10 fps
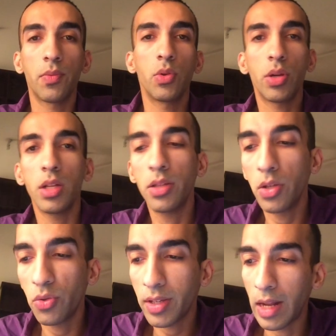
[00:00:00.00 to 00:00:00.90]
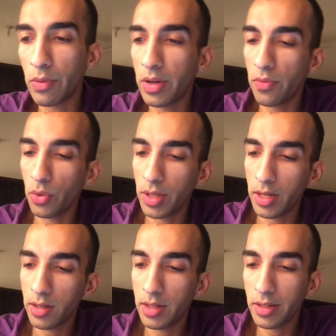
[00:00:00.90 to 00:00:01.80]
You can either use a calculator for
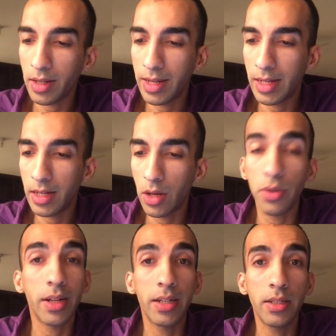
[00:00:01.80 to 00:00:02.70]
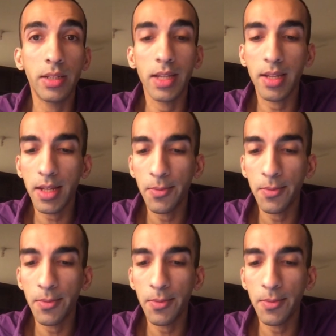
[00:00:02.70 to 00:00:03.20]
that. It is allowed in IGCSE.